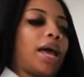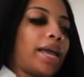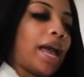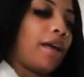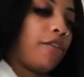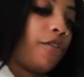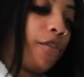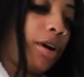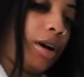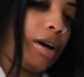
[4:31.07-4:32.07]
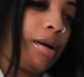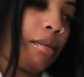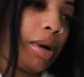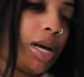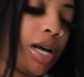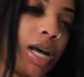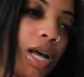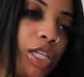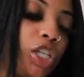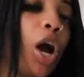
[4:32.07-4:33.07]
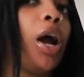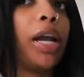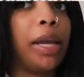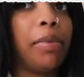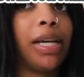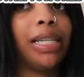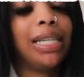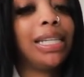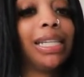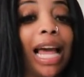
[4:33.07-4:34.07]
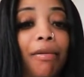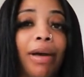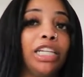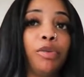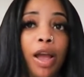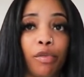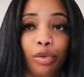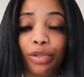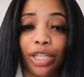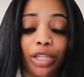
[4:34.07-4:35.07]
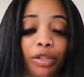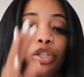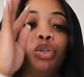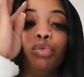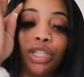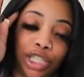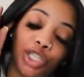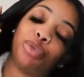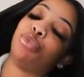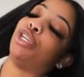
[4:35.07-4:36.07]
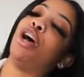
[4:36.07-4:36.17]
what I got from Target because this is like my travel essentials,